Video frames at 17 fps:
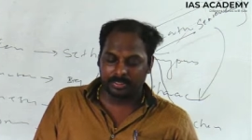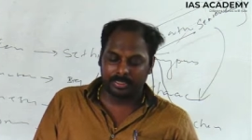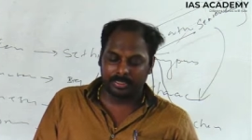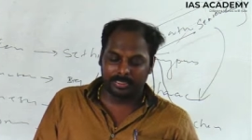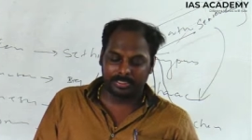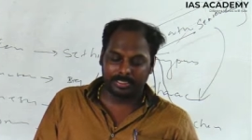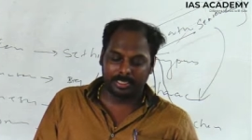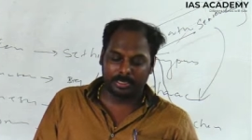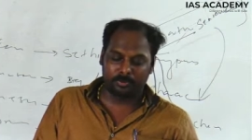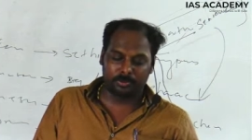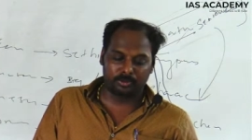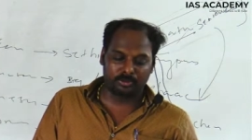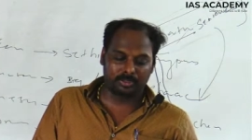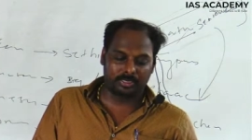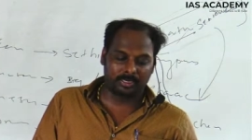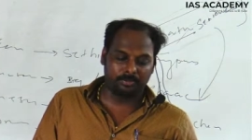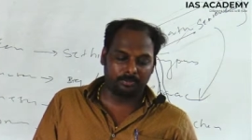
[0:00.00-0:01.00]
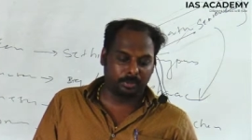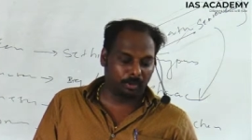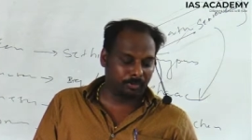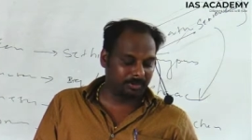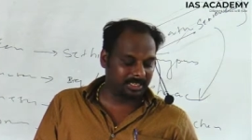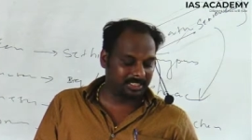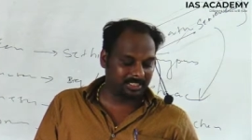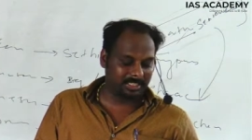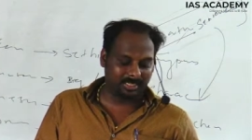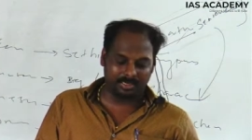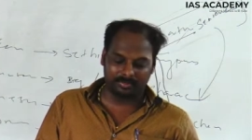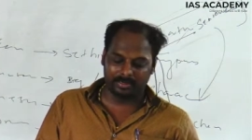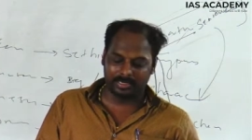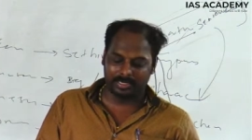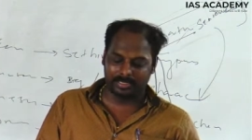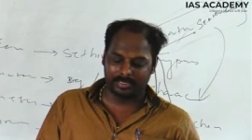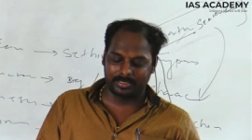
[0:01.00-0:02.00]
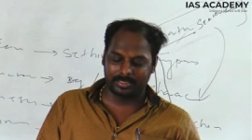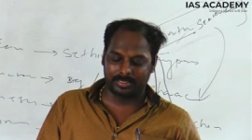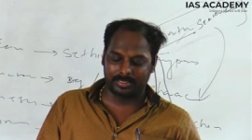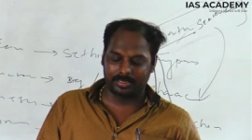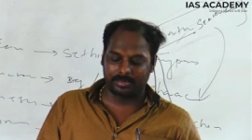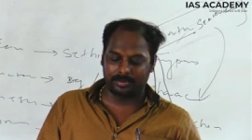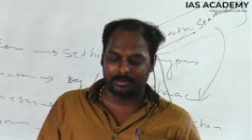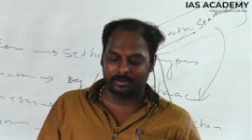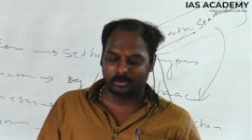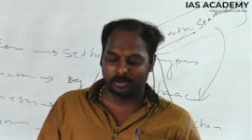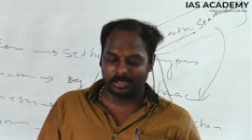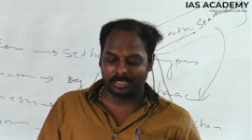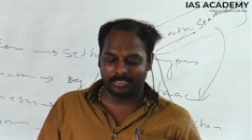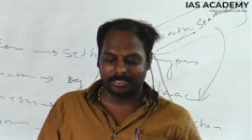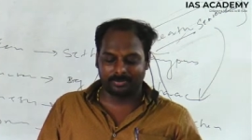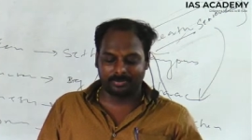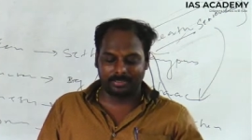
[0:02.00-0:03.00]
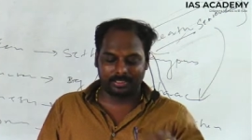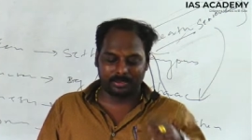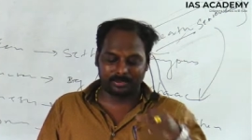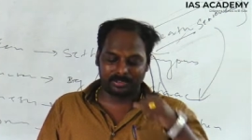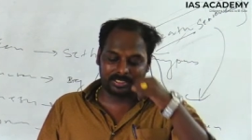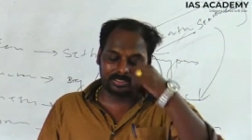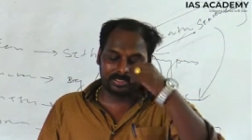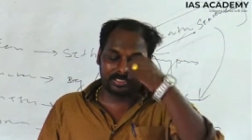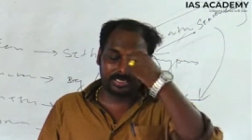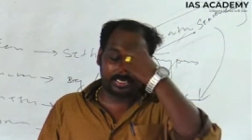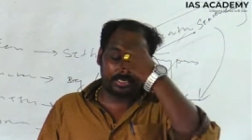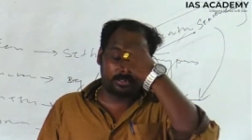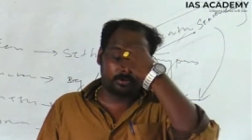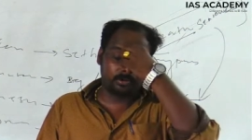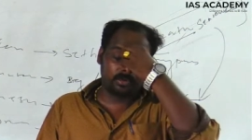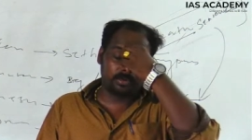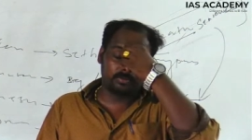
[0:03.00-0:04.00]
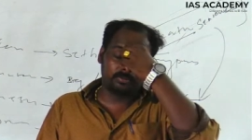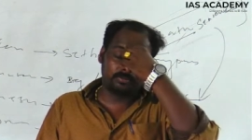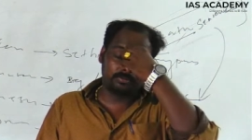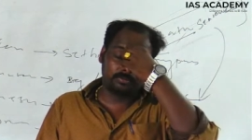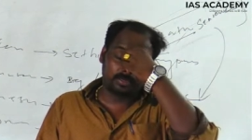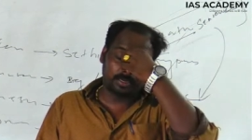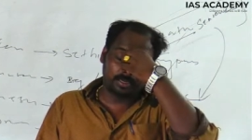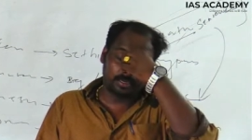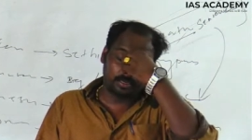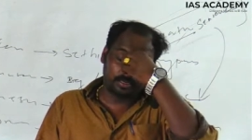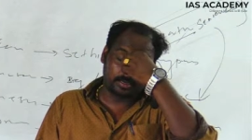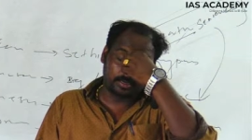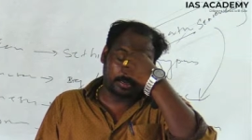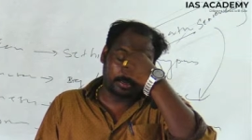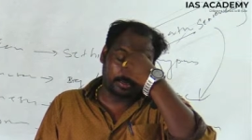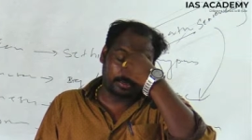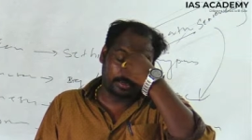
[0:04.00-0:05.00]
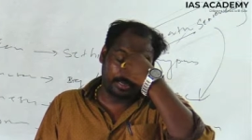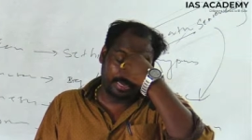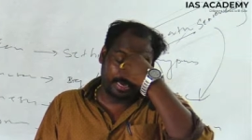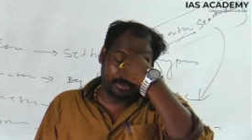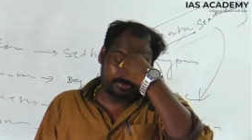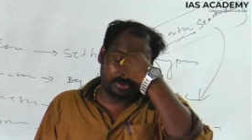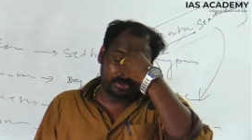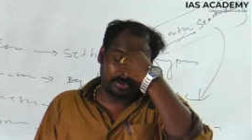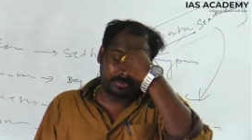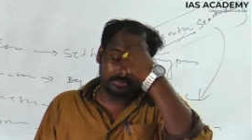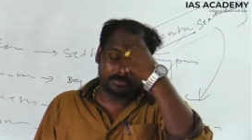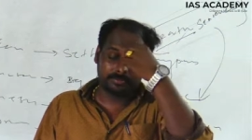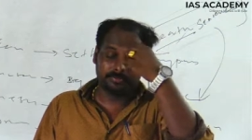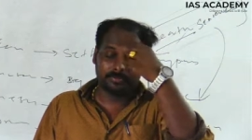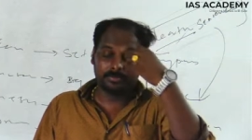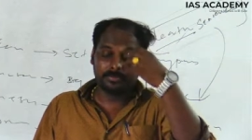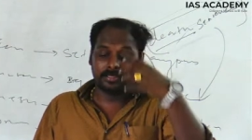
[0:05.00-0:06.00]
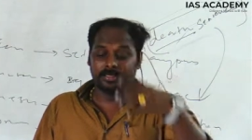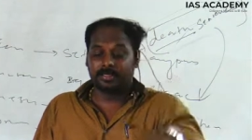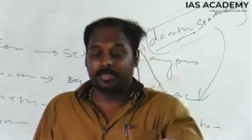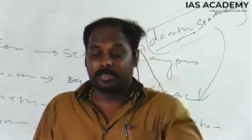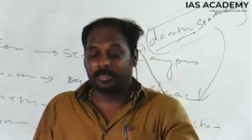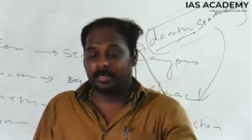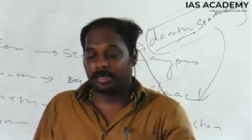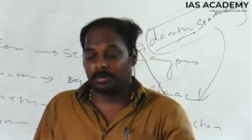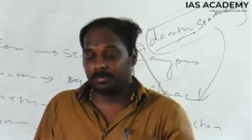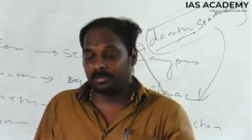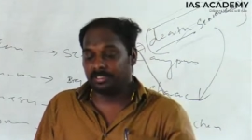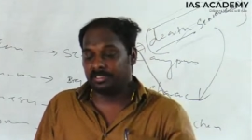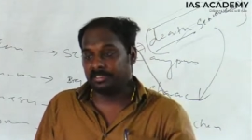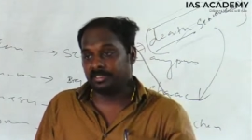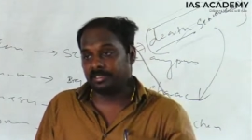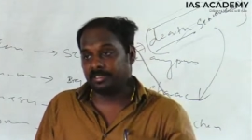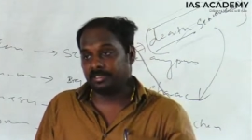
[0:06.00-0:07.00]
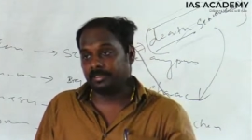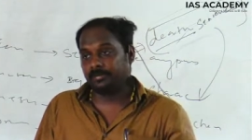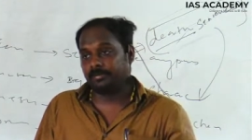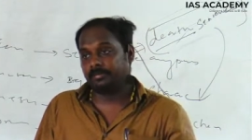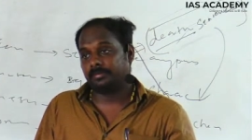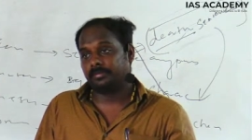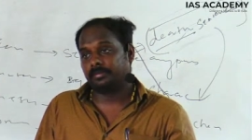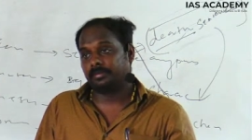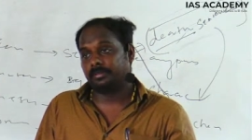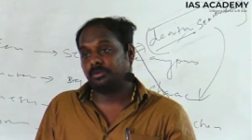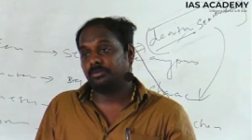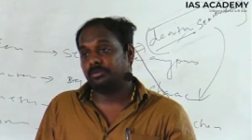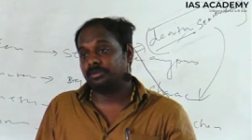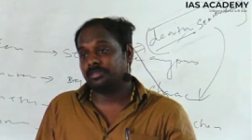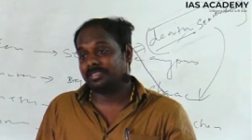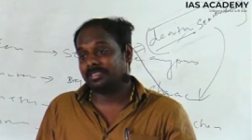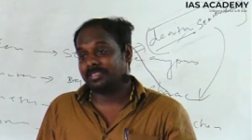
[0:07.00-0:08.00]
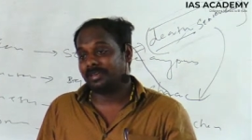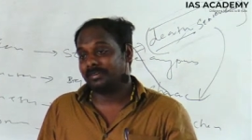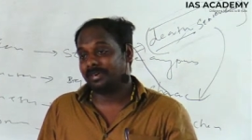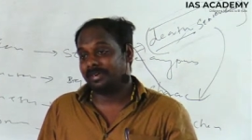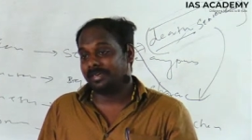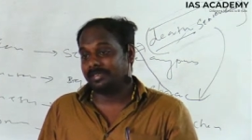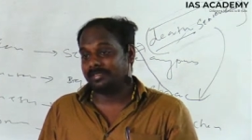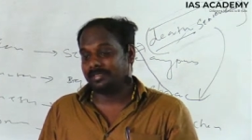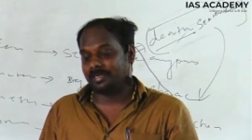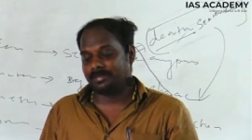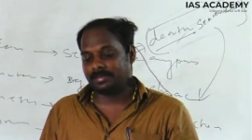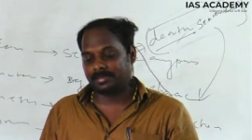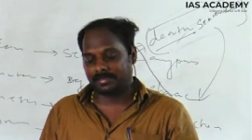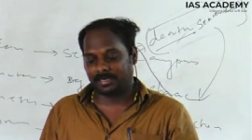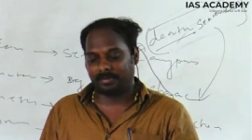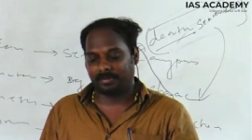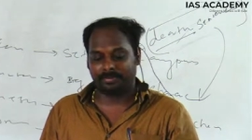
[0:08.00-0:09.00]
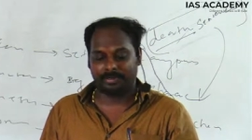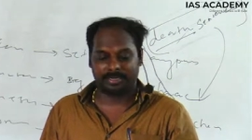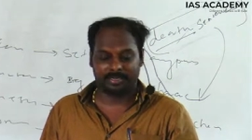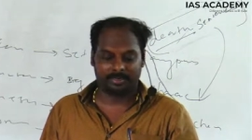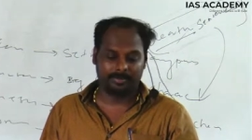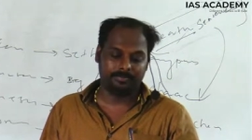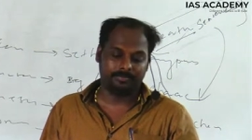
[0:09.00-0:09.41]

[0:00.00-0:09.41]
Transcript: India porthoraikkum population level eduthukittna twenty-seven thousand three hundred twelve uh, elephant numbers irukku twenty seventeen census adipadaiyila.